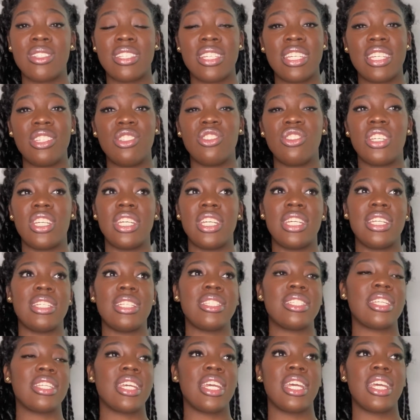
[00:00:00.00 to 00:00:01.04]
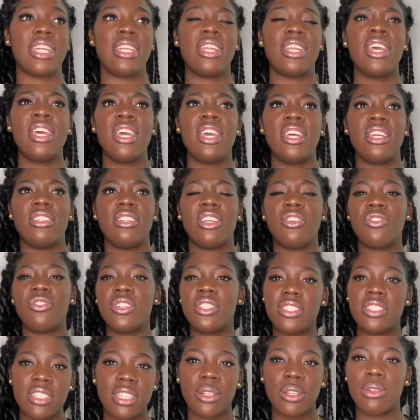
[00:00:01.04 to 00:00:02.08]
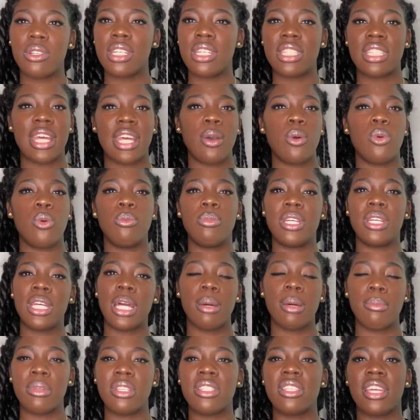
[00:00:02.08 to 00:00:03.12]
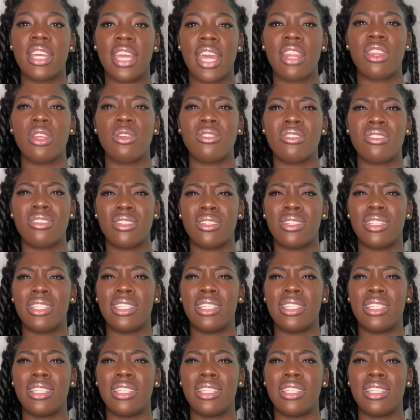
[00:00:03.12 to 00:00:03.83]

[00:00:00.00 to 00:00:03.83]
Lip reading: teachings, and different series that will be coming together to